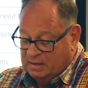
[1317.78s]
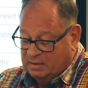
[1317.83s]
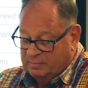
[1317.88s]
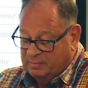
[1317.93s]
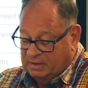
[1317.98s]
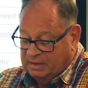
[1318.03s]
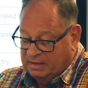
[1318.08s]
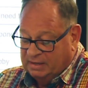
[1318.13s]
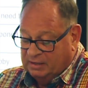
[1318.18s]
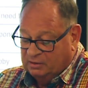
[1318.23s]

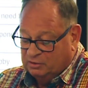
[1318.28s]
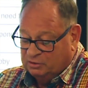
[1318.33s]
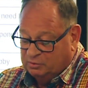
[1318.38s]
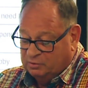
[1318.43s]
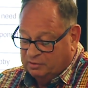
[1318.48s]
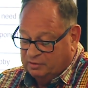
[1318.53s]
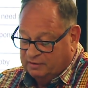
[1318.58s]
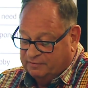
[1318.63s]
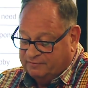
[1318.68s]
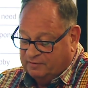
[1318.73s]
Millennials
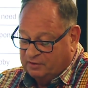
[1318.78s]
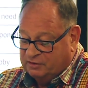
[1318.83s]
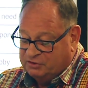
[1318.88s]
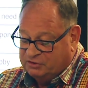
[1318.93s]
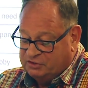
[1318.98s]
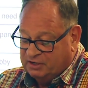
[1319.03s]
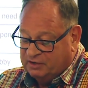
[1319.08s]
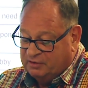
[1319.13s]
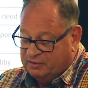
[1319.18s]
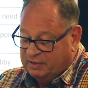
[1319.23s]
were the first
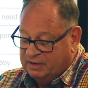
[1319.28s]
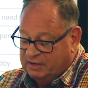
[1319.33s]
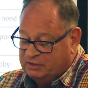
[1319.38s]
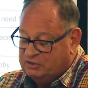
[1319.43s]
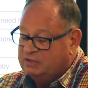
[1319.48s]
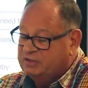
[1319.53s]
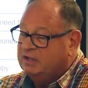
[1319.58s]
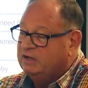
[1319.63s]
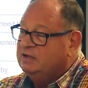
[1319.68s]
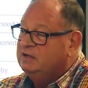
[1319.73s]

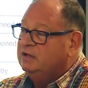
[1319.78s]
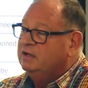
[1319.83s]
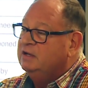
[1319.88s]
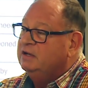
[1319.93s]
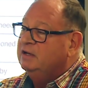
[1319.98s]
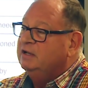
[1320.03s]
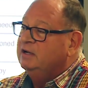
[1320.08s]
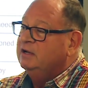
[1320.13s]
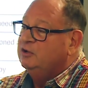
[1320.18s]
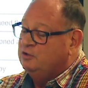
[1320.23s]
generation that didn't
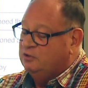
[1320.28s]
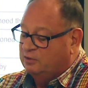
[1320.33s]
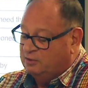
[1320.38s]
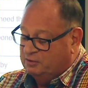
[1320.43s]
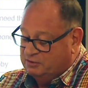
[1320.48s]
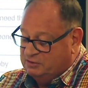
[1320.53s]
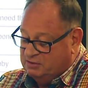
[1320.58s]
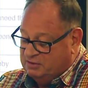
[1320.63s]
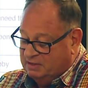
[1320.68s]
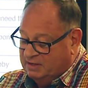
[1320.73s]
need
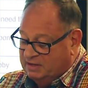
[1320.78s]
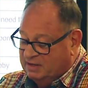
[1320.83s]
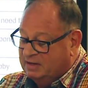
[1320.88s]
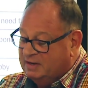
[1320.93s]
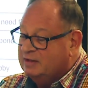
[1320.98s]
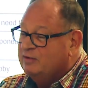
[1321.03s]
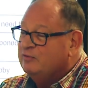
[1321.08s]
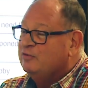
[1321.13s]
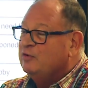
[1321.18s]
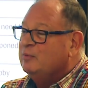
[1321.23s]
adults to get
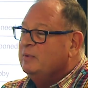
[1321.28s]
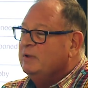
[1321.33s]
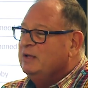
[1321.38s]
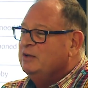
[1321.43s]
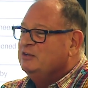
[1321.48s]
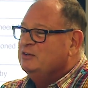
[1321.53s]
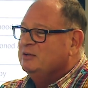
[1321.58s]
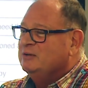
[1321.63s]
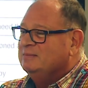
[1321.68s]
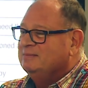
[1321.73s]

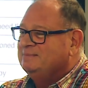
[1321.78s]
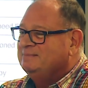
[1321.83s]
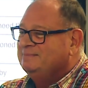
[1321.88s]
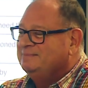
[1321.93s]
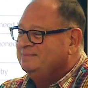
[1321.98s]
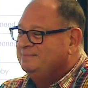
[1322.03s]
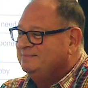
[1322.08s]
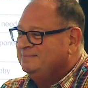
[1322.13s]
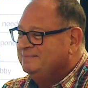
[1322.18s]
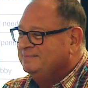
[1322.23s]
information.
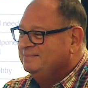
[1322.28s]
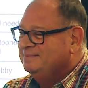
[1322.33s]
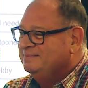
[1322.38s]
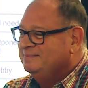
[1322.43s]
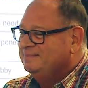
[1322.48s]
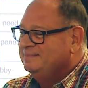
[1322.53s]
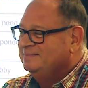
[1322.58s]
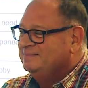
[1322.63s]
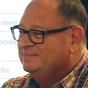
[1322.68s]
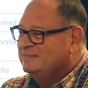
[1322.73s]

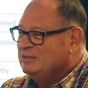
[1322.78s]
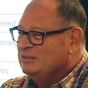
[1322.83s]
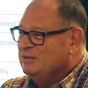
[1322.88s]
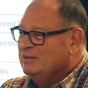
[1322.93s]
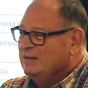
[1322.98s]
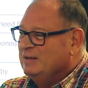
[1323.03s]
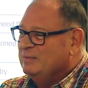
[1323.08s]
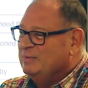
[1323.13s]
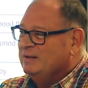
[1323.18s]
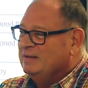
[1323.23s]
And
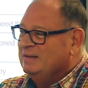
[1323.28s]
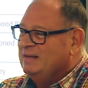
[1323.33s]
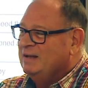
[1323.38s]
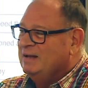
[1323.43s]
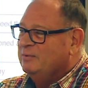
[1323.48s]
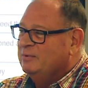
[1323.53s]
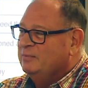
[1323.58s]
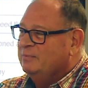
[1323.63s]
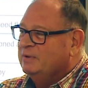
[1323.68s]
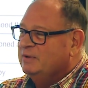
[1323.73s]
think about
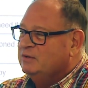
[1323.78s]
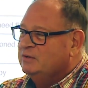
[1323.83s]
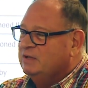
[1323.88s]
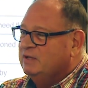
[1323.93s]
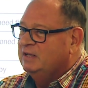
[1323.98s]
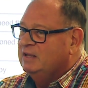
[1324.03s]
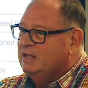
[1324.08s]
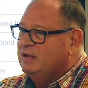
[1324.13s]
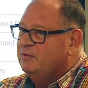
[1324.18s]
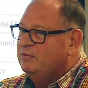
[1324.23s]
that one, because
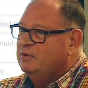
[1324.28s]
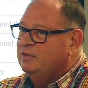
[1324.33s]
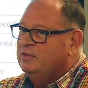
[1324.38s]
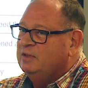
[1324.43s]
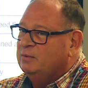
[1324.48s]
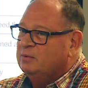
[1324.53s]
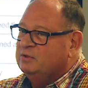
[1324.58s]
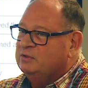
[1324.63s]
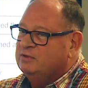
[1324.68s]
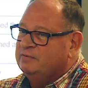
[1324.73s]

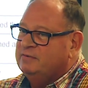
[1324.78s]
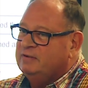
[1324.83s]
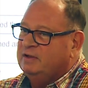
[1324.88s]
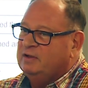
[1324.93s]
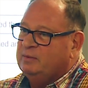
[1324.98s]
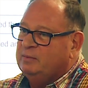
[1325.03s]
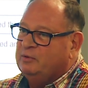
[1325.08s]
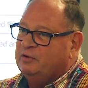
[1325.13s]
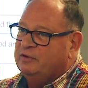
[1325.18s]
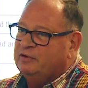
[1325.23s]
everything was
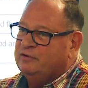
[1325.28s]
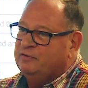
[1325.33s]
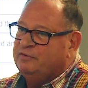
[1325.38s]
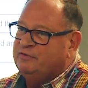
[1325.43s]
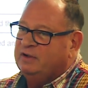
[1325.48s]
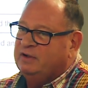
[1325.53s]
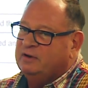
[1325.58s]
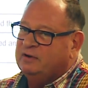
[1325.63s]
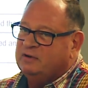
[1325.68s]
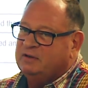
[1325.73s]
available on their
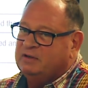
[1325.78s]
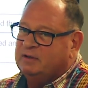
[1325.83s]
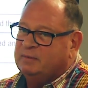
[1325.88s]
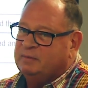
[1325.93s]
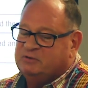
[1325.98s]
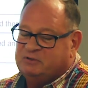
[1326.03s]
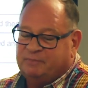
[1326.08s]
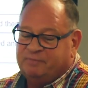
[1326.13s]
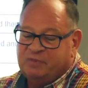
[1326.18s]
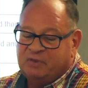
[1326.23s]

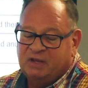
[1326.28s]
fingertips.